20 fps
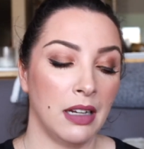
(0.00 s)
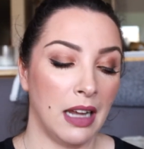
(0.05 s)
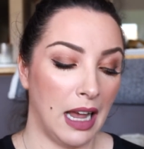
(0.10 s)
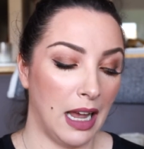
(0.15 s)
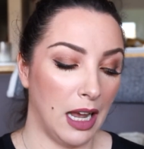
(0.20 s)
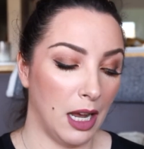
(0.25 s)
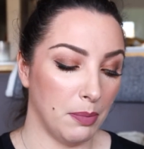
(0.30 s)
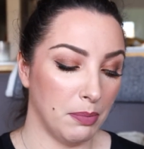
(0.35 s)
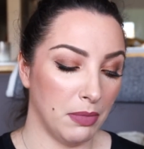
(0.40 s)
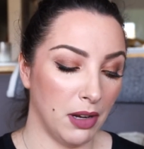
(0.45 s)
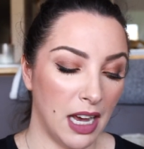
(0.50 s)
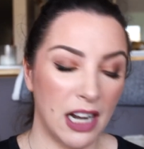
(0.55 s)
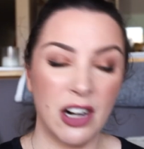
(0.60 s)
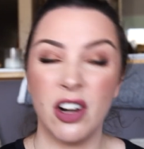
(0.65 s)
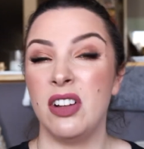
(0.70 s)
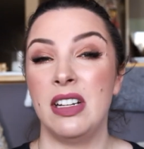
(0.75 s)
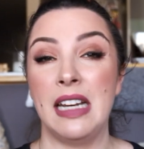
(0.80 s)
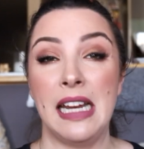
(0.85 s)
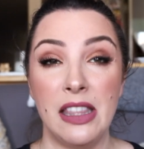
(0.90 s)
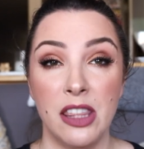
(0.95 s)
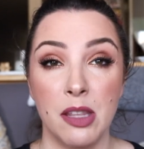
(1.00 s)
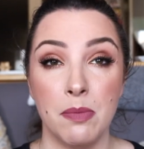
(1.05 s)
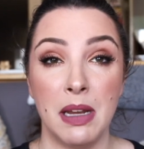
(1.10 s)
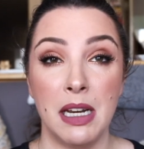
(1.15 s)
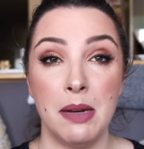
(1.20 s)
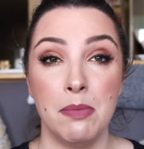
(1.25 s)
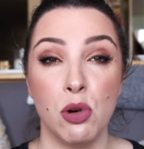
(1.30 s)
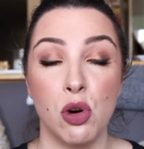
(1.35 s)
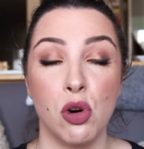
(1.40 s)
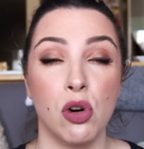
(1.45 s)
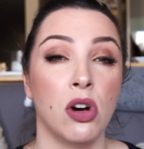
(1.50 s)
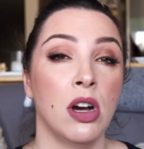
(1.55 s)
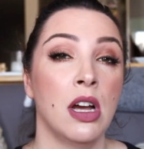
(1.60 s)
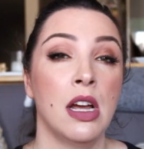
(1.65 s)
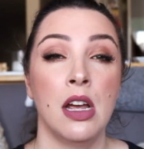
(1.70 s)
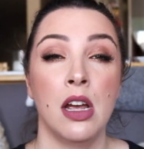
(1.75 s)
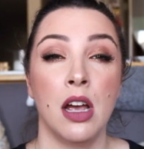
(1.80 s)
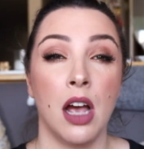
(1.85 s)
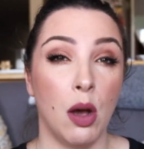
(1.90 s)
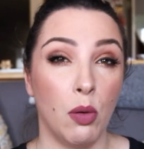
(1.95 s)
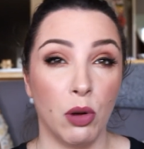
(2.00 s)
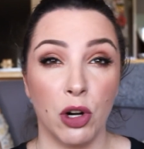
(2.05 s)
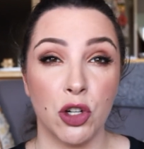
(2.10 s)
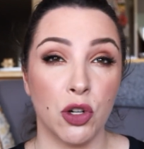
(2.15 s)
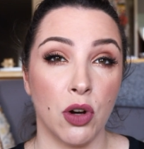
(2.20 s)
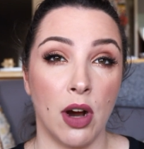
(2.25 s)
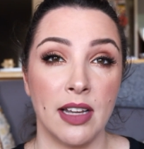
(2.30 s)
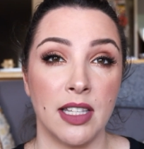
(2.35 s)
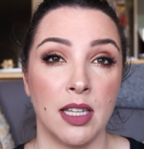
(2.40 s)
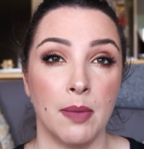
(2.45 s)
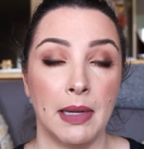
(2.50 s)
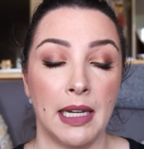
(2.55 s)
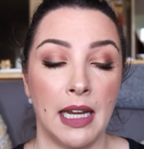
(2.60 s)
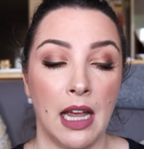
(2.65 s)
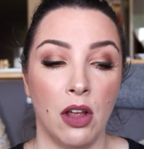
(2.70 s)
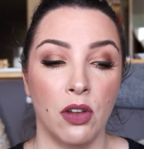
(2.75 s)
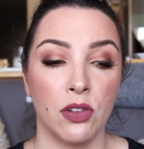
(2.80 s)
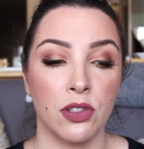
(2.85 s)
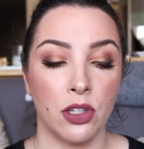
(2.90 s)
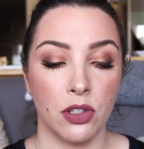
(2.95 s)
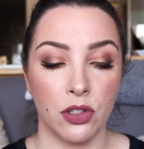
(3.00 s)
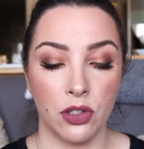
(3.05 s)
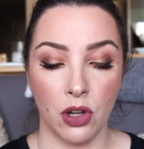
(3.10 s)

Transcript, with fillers: um, I don't need them anymore, I want to try something else.